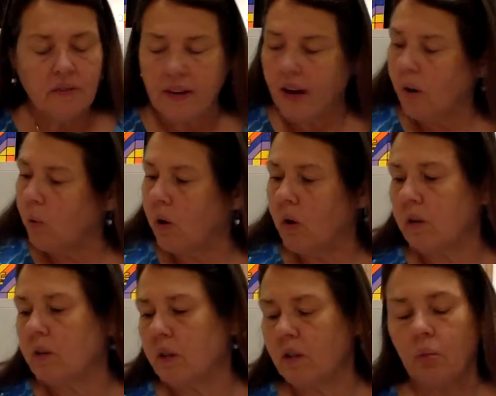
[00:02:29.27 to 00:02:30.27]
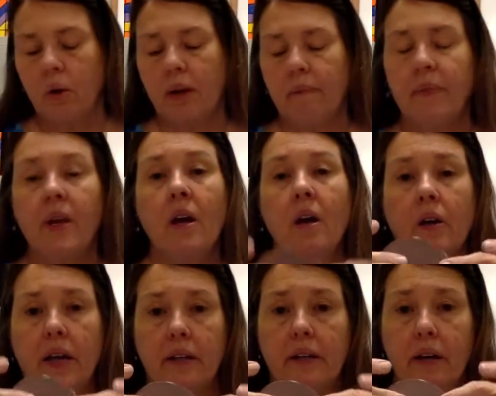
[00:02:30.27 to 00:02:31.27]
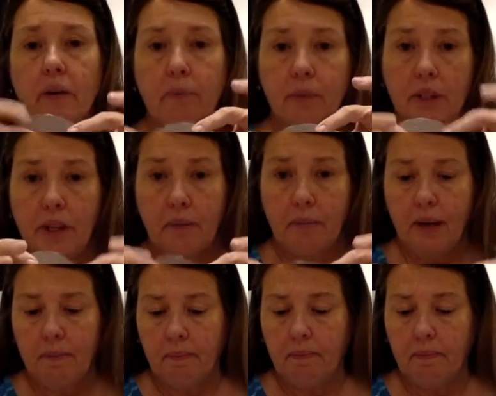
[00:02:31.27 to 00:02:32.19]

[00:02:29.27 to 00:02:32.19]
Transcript: That works either way. Okay, now I'm going to take my